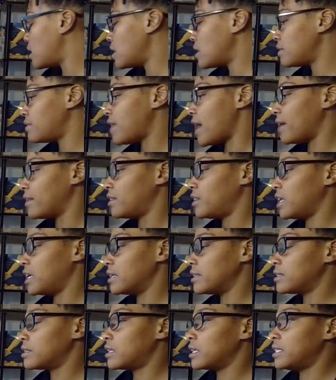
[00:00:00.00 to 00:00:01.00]
that
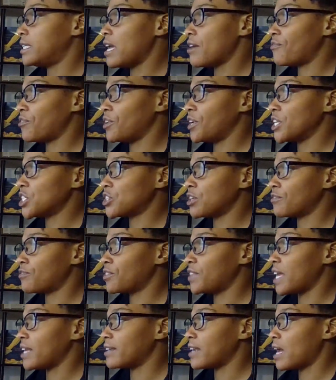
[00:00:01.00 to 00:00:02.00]
the definition
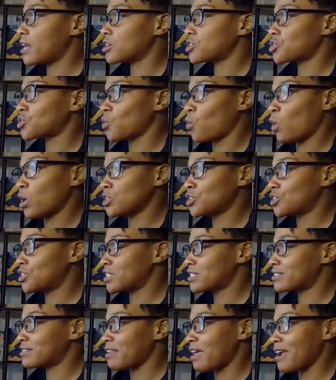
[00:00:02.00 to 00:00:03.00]
for that Nine of Swords,
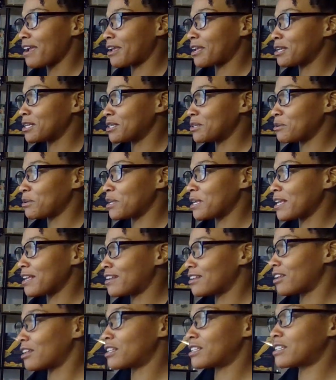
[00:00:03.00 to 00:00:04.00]
just like,
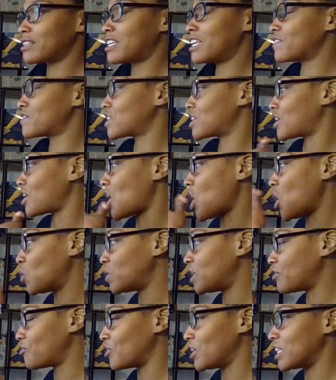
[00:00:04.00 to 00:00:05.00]
it gives it a
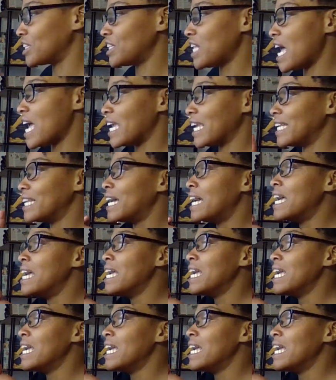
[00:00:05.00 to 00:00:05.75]
whole different light.